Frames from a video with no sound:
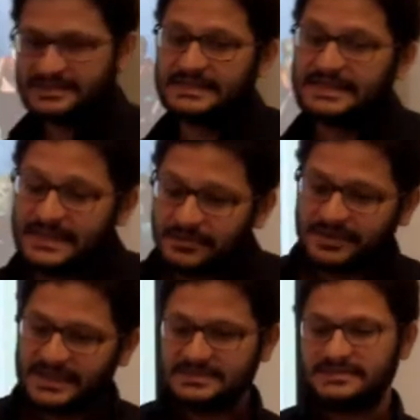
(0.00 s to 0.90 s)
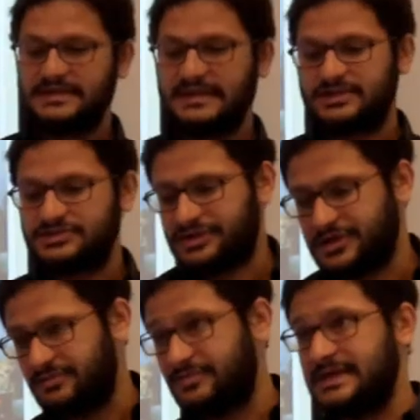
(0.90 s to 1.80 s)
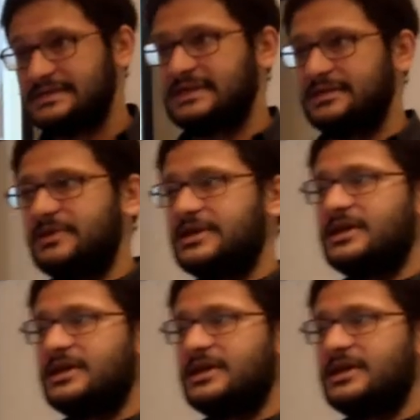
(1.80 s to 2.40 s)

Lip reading: is e-waste, the electronic waste that